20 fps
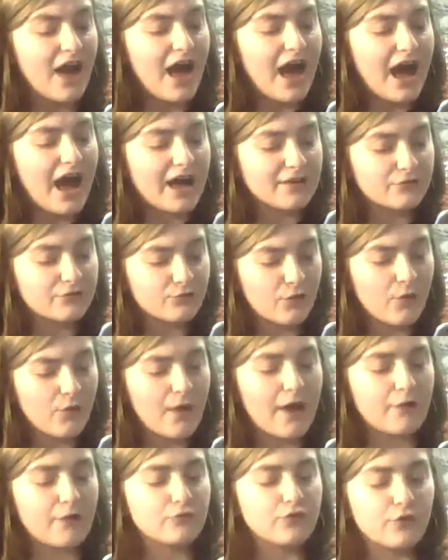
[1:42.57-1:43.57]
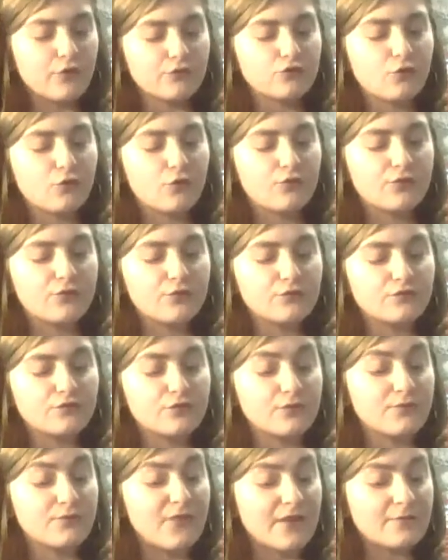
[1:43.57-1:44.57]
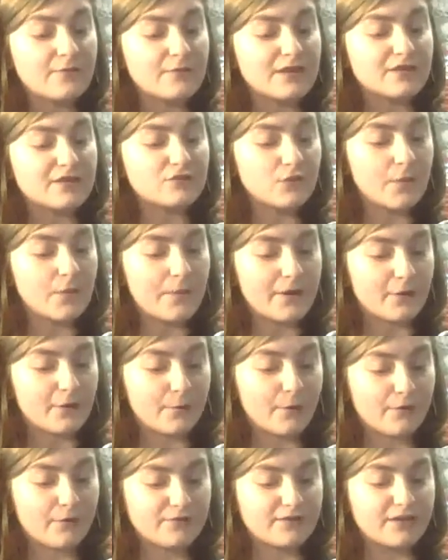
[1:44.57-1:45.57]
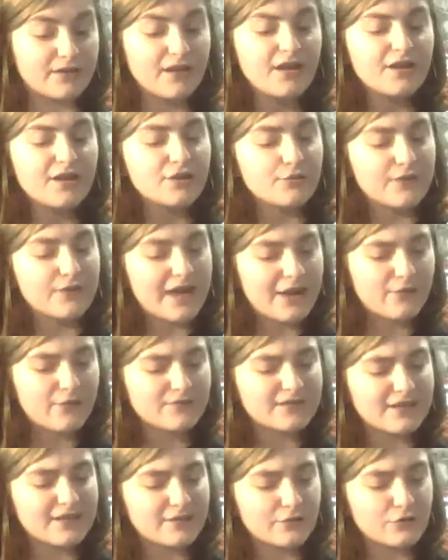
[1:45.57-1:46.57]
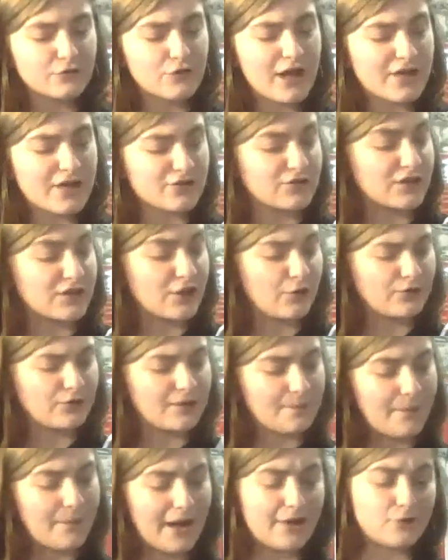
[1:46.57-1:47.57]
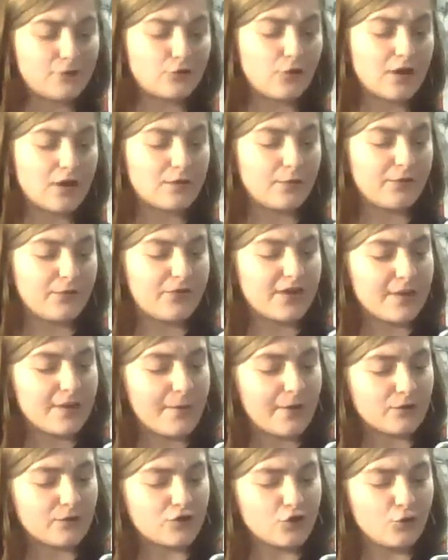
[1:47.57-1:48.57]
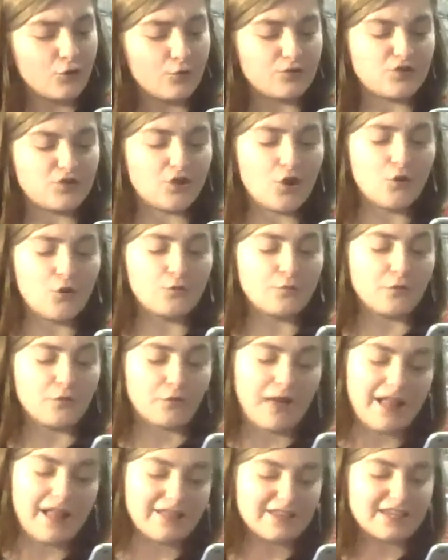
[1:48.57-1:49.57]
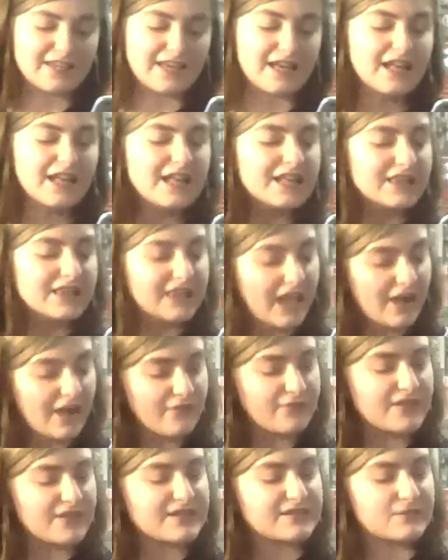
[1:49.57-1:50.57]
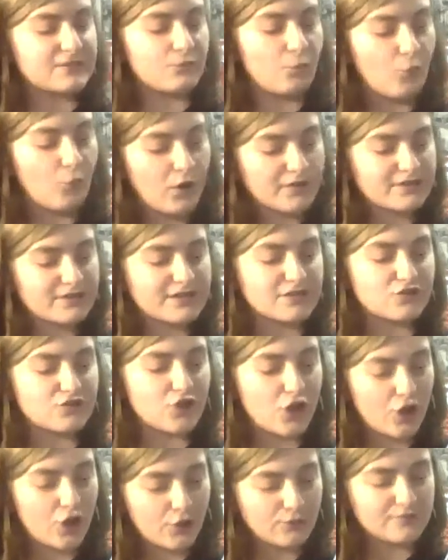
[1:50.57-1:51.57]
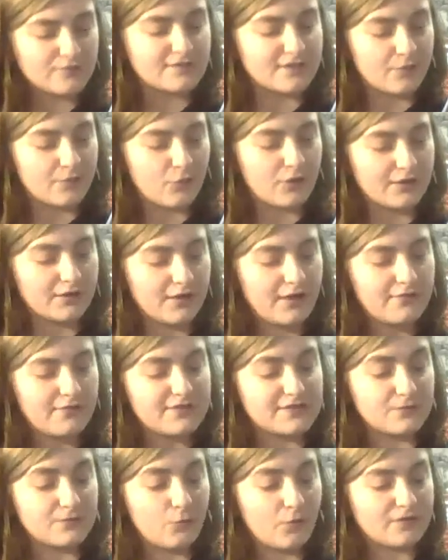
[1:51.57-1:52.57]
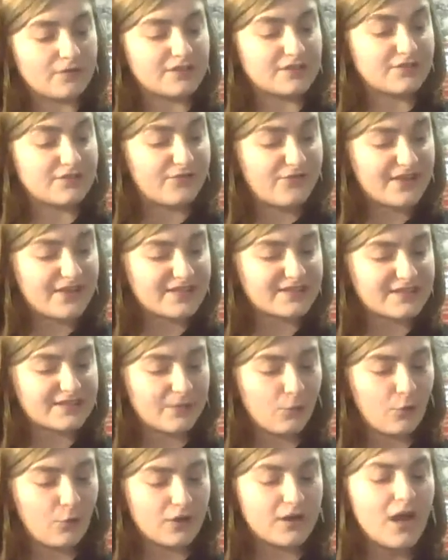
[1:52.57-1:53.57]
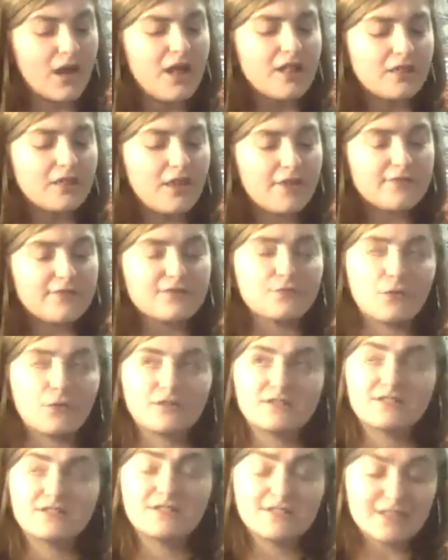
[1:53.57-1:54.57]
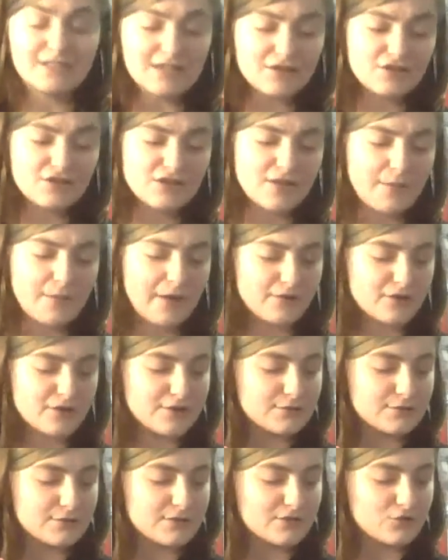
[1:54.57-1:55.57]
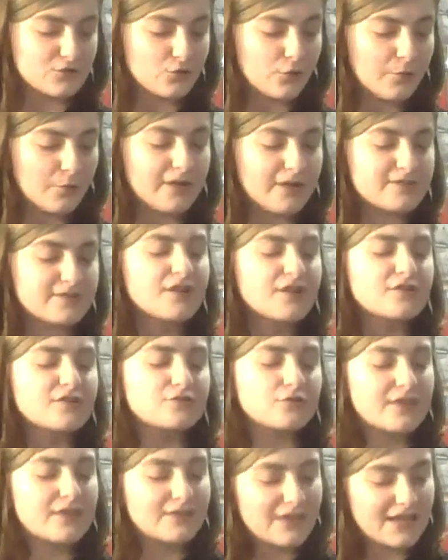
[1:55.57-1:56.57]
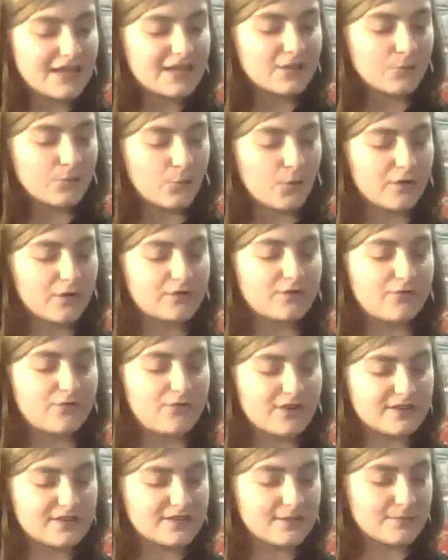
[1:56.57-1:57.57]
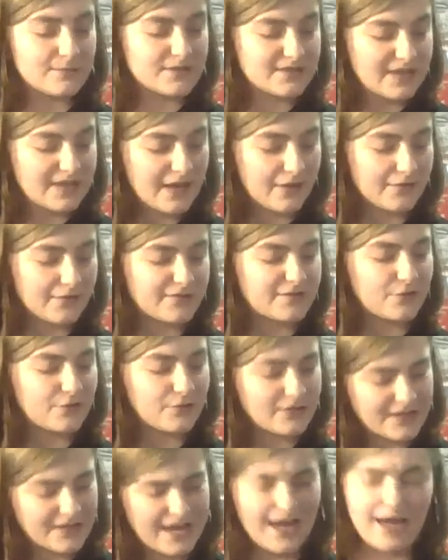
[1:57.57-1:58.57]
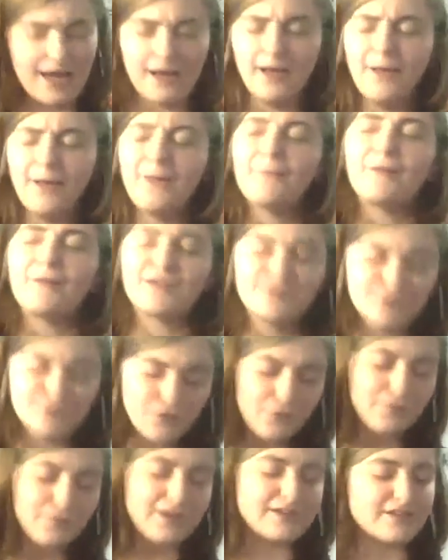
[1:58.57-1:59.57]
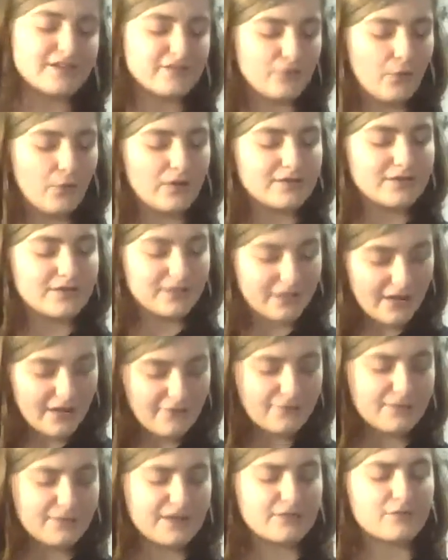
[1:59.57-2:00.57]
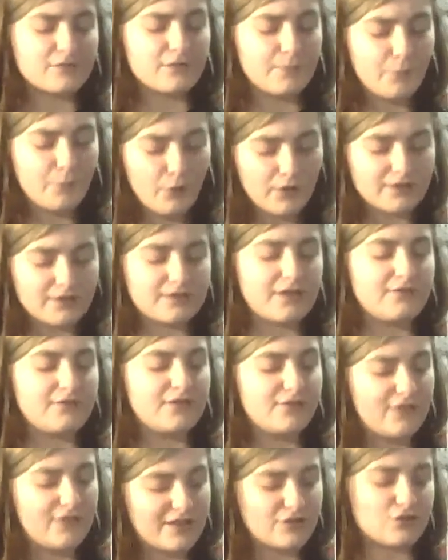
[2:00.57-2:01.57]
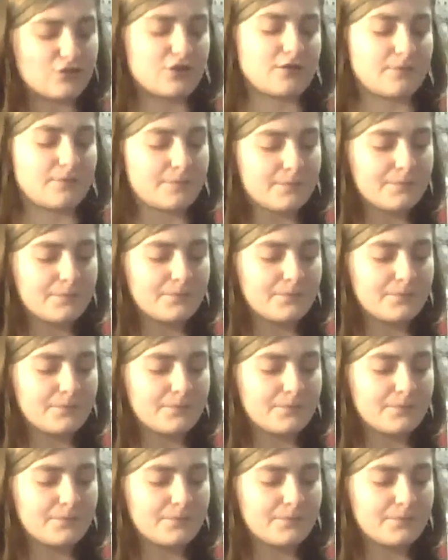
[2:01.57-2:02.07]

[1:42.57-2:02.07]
I throw out those who refuse to invent me into a better person. You can't recycle trash, and the only biodegradable thing about you was your own morality. Love isn't wanting to own someone. Love isn't wanting to fix someone. Love is wanting to teach them how to use the toolbox so that they can work to fix themselves. So yeah, my soulmate is going to love me to the point of invention.